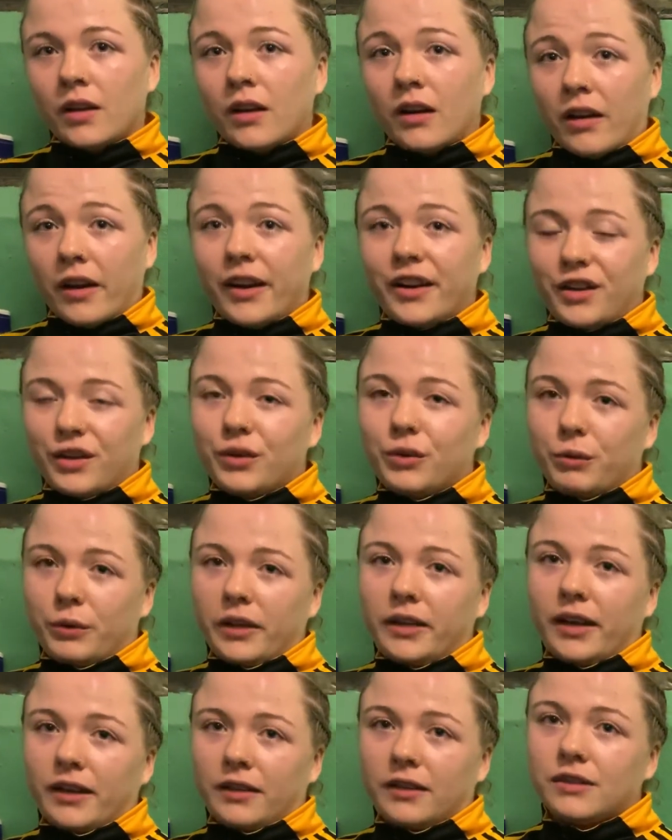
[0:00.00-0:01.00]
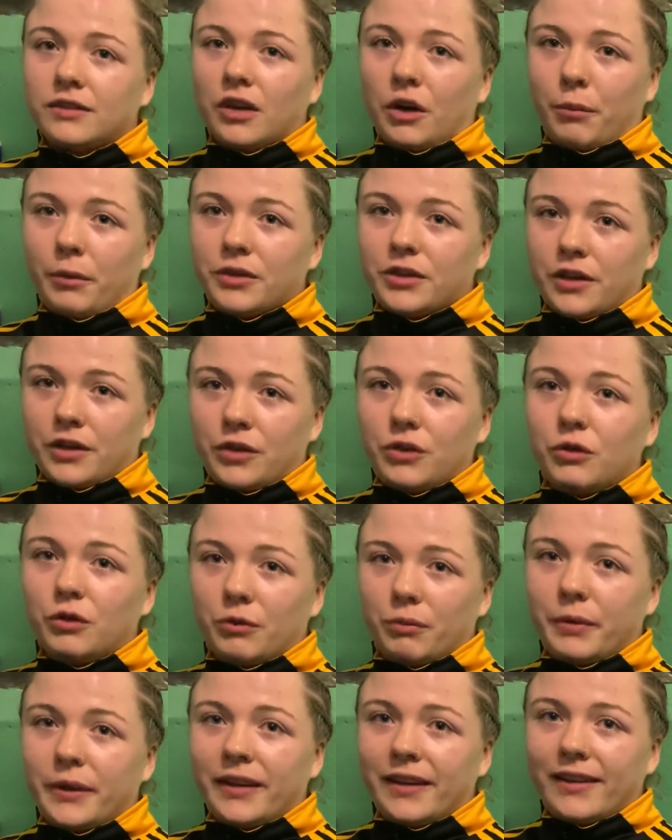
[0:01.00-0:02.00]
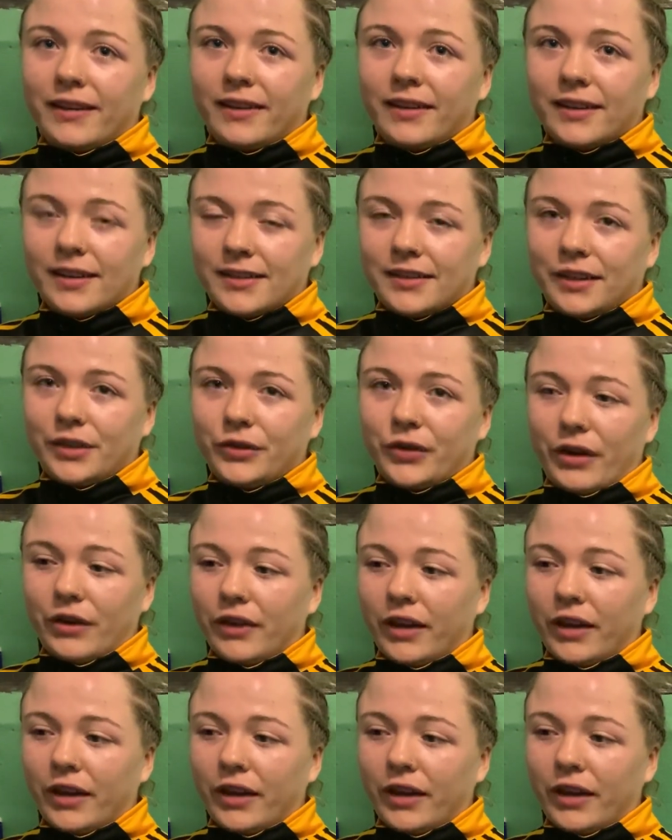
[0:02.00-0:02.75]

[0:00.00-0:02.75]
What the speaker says: I knew we'd get the stoppage. I knew it would be in the 6th round.